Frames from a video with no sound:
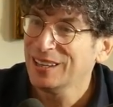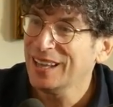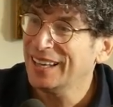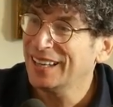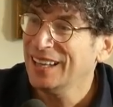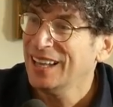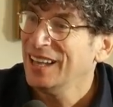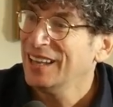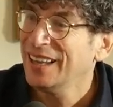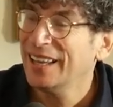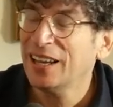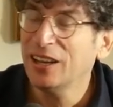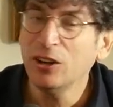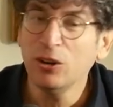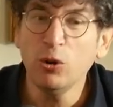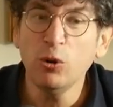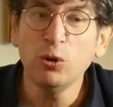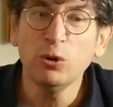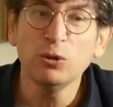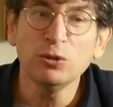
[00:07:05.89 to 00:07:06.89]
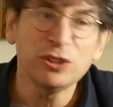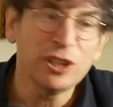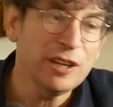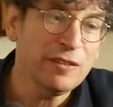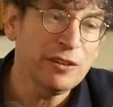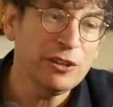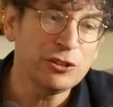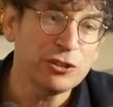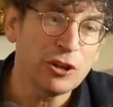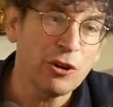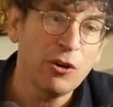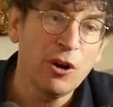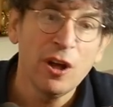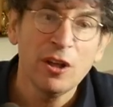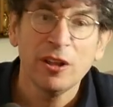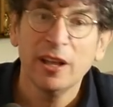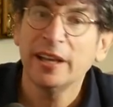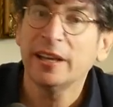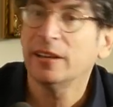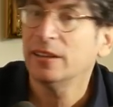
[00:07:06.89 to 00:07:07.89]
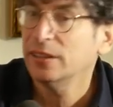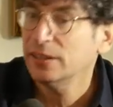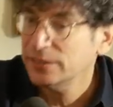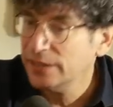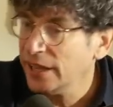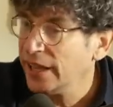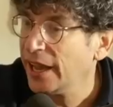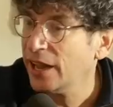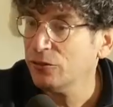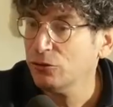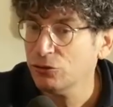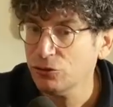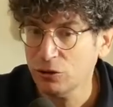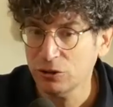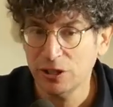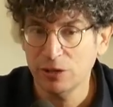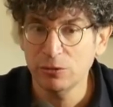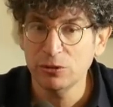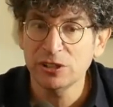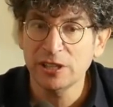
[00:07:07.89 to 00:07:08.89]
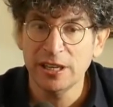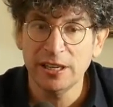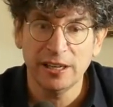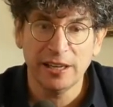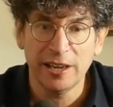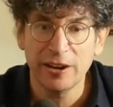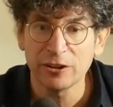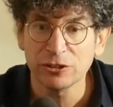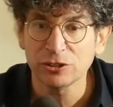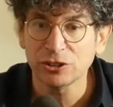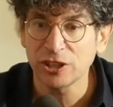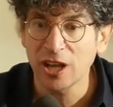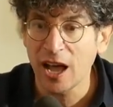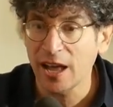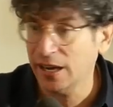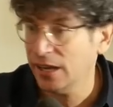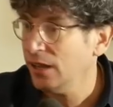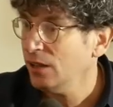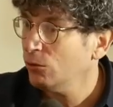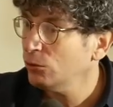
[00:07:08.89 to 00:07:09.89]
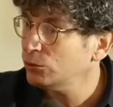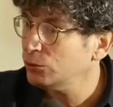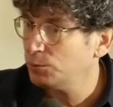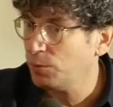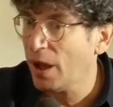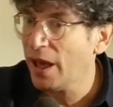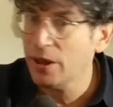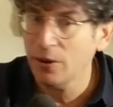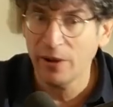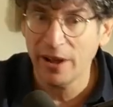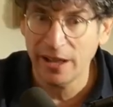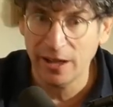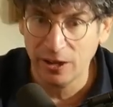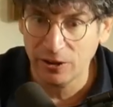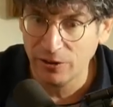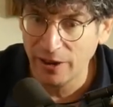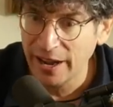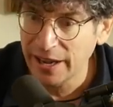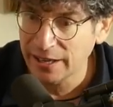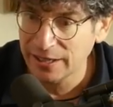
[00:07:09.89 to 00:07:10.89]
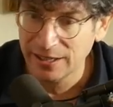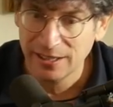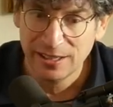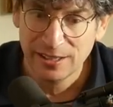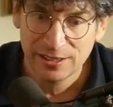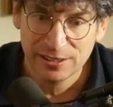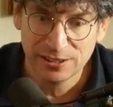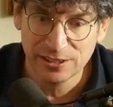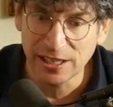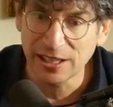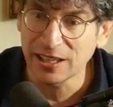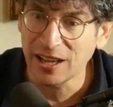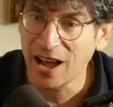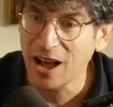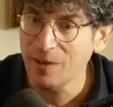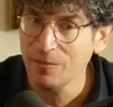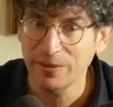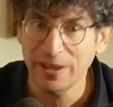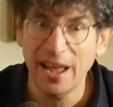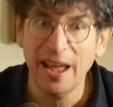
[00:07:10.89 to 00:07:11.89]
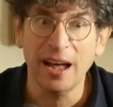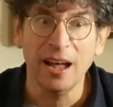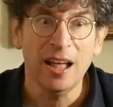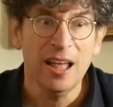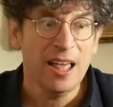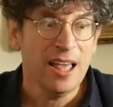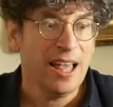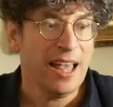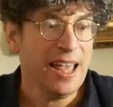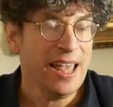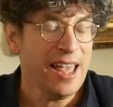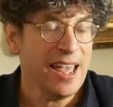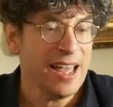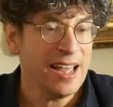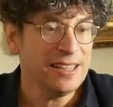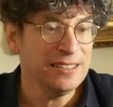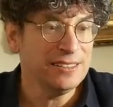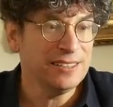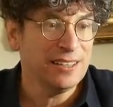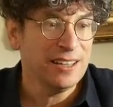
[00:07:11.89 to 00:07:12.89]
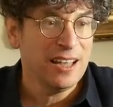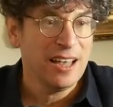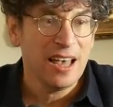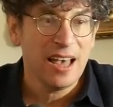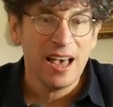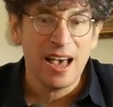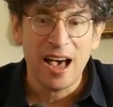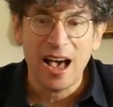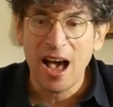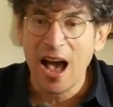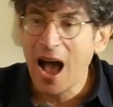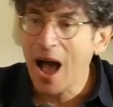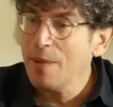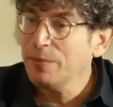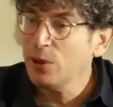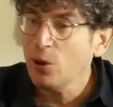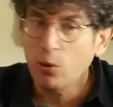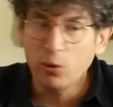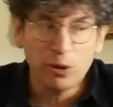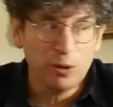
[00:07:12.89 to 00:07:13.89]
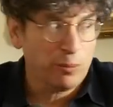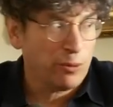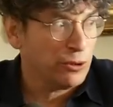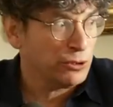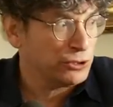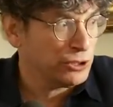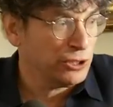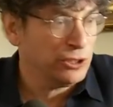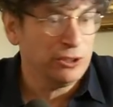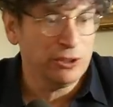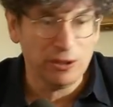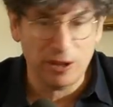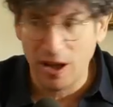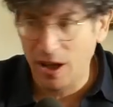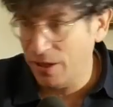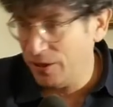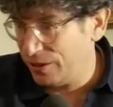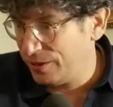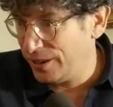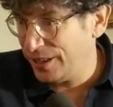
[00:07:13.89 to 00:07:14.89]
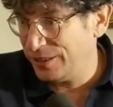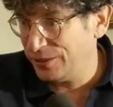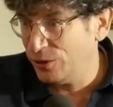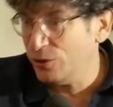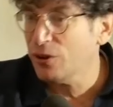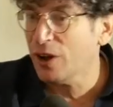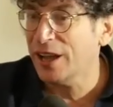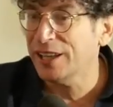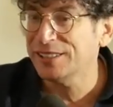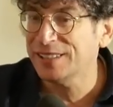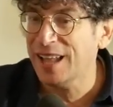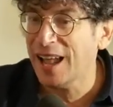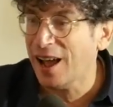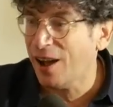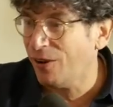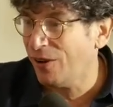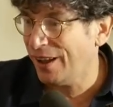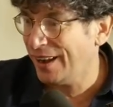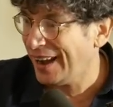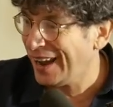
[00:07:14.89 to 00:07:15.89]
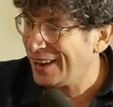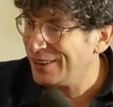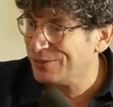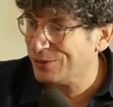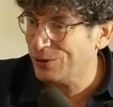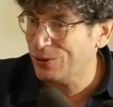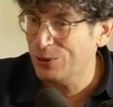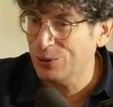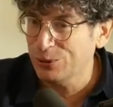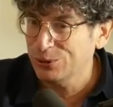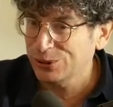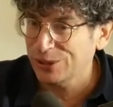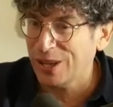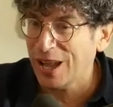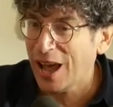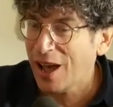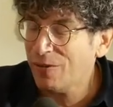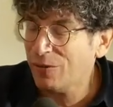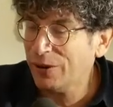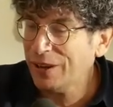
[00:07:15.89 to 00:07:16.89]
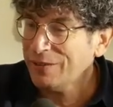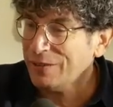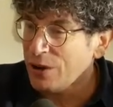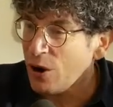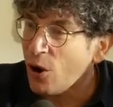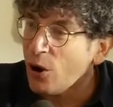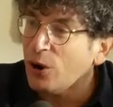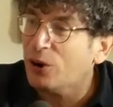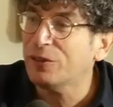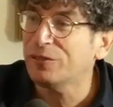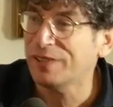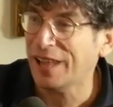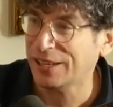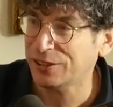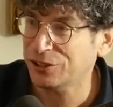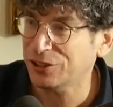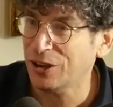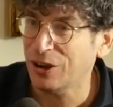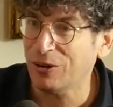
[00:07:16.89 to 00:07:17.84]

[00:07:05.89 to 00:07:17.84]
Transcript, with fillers: Like like a Hulu TV show. Like take Andrew Schulz. He was in Here's Johnny, which was by the way a great great sitcom. Show. Yeah. And I'm the only person other than you guys now and Andrew who's ever even heard of that show.